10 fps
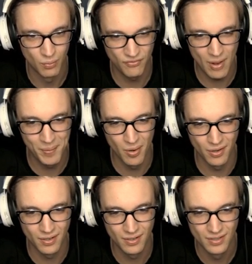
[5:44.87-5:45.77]
What if I built
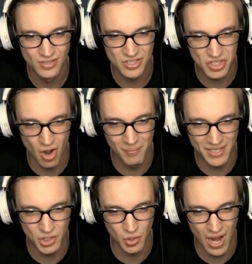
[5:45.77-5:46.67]
so
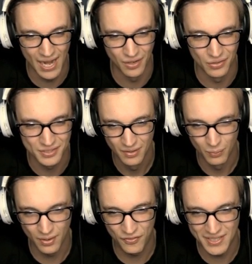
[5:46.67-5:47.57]
many triangles?
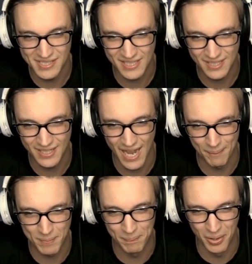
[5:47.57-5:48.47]
What if I just
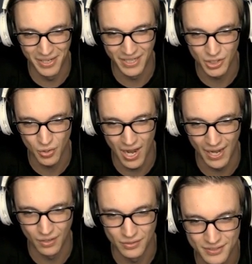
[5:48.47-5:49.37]
kept building
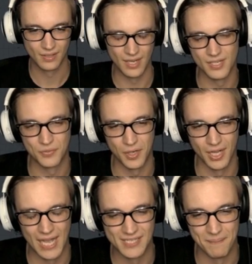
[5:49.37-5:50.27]
triangles? I just
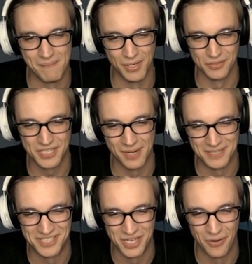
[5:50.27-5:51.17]
realized the middle is gonna be
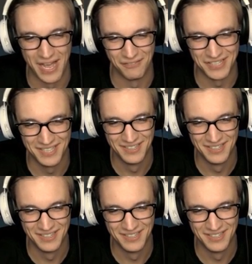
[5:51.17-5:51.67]
so heavy.